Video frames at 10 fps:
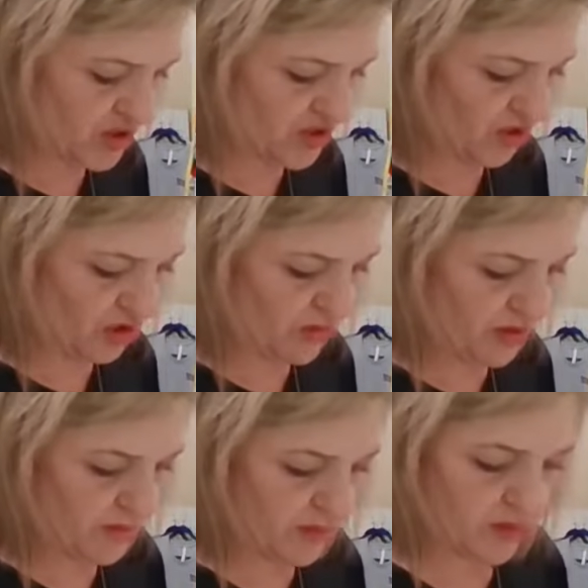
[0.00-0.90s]

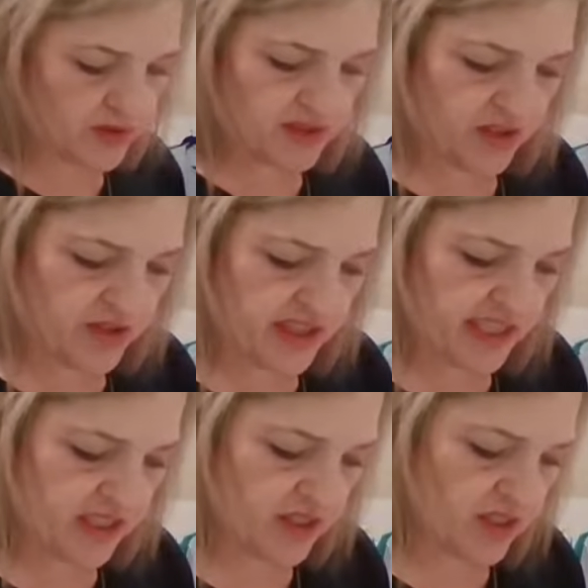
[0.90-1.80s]
soluble so you can get
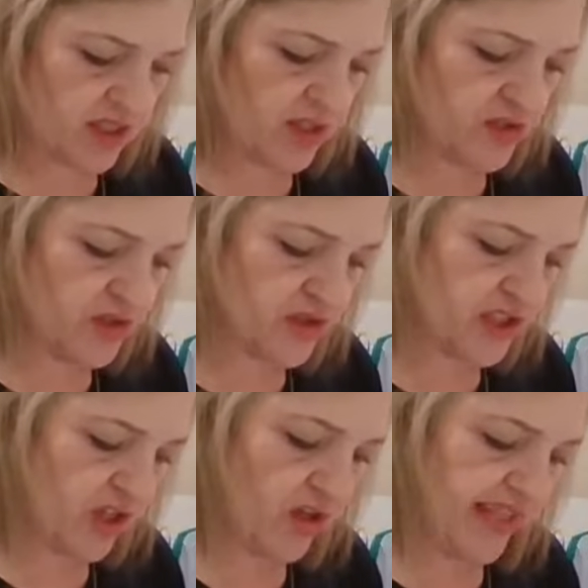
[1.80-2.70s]
it closer
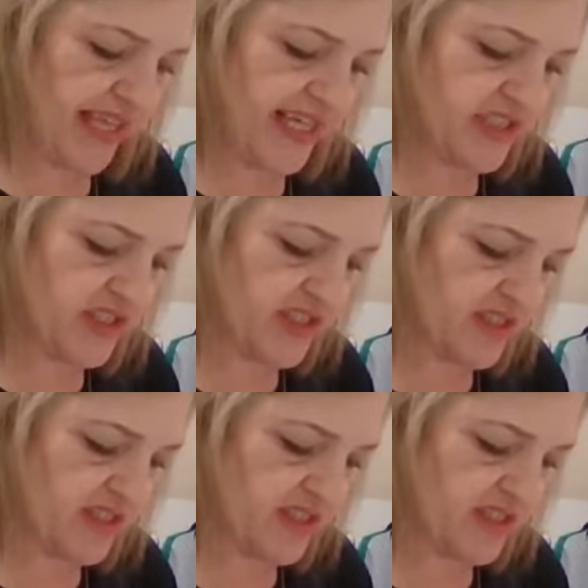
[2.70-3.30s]
to all the edges.